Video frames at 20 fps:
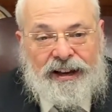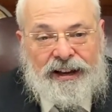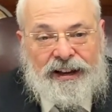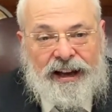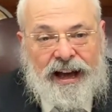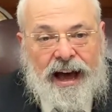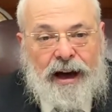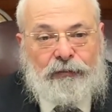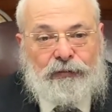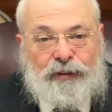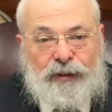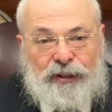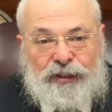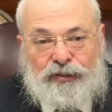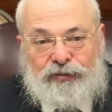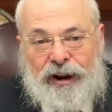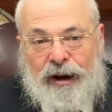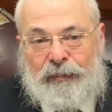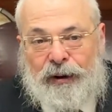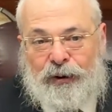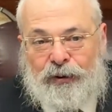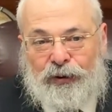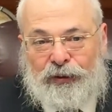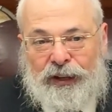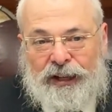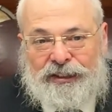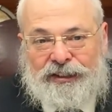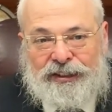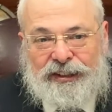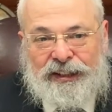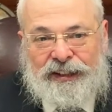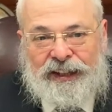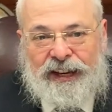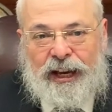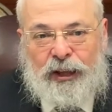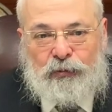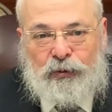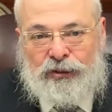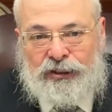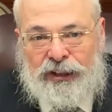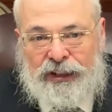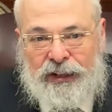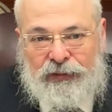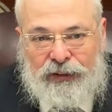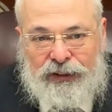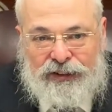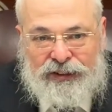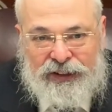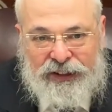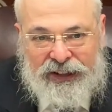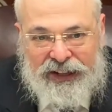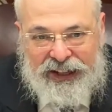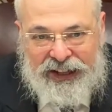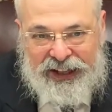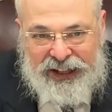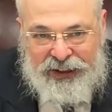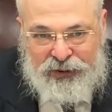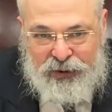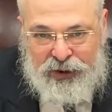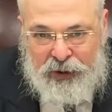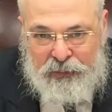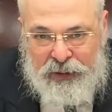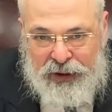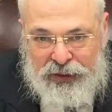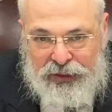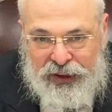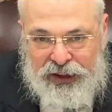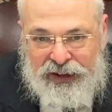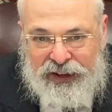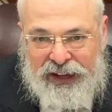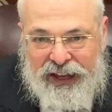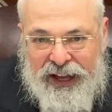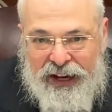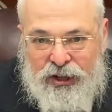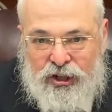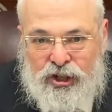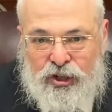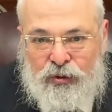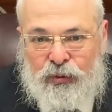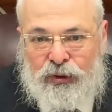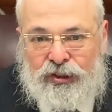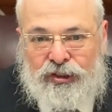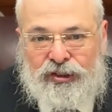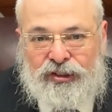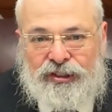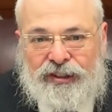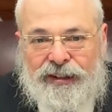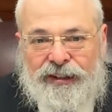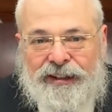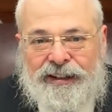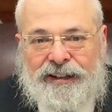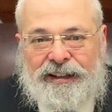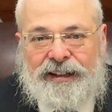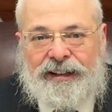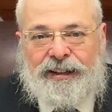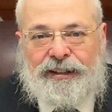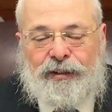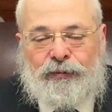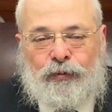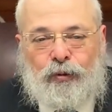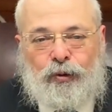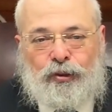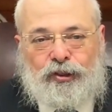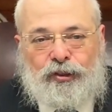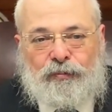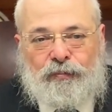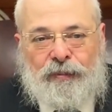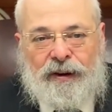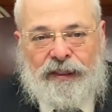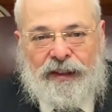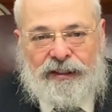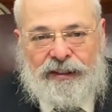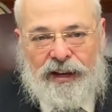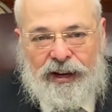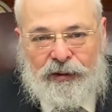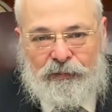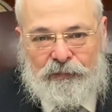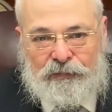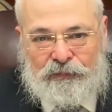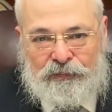after this rabbi called us, the get was delivered to the Beth Din, and she was divorced by that time.